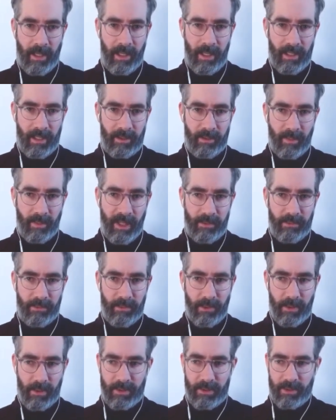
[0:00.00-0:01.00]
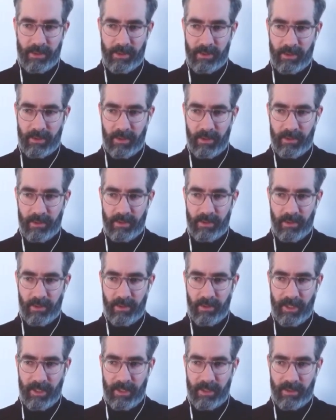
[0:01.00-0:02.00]
And my first, also
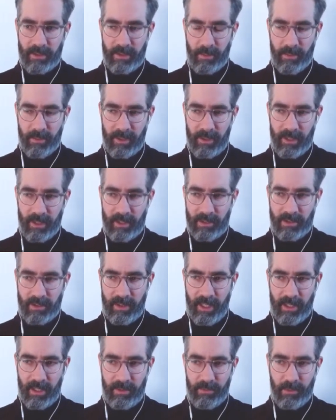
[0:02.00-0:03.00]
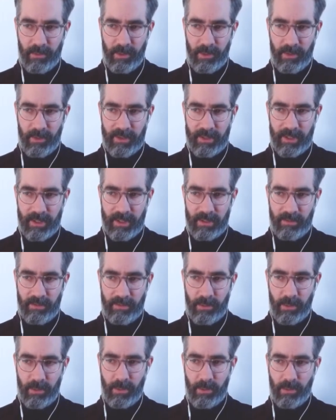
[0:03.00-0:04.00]
like something I stand for, is that
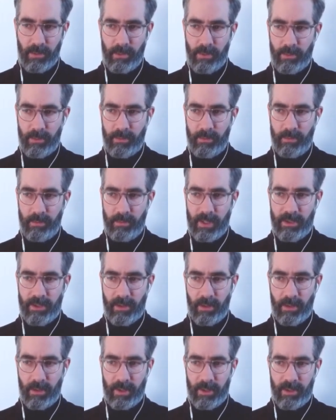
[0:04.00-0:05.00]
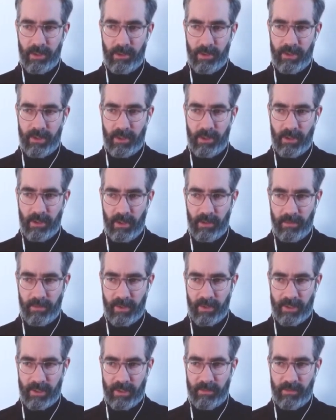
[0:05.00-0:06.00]
if you meet somebody who is in
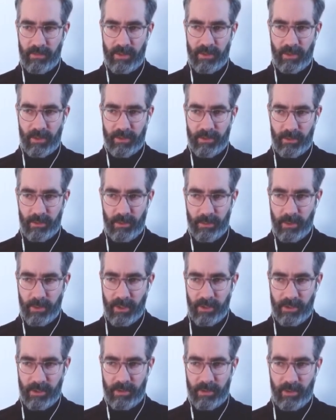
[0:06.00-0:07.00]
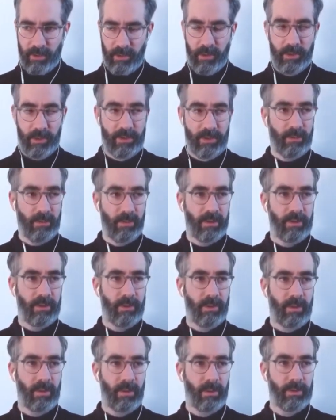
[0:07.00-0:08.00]
conflict, if it's also your partner or somebody
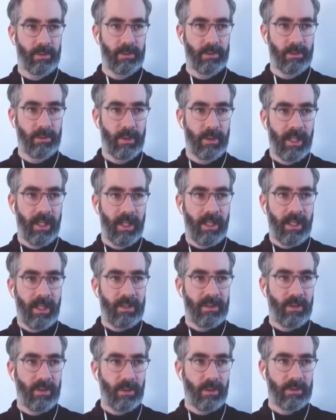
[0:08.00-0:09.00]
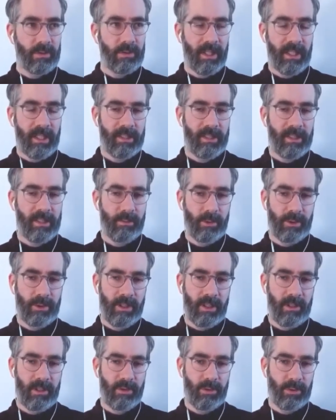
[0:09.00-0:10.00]
you're close to, don't tell them what
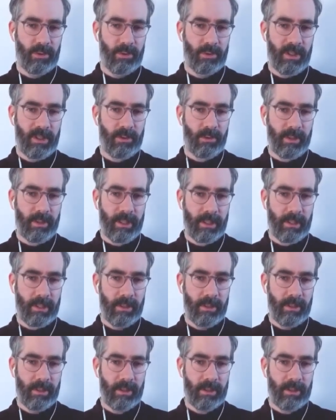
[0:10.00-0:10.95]
they should be doing.